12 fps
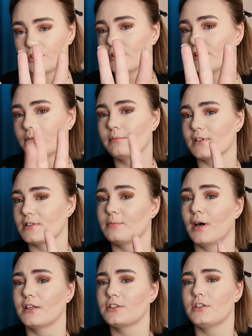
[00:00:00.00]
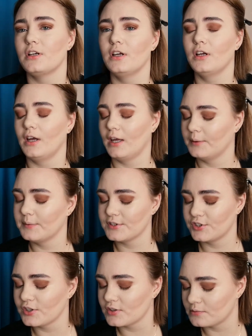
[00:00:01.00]
You didn't miss much. It
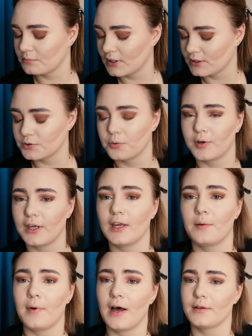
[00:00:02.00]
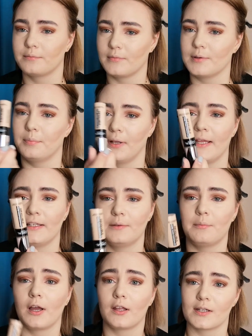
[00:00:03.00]
was just me talking about me
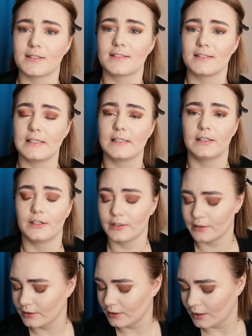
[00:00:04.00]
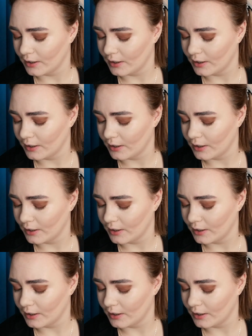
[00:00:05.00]
blending my concealer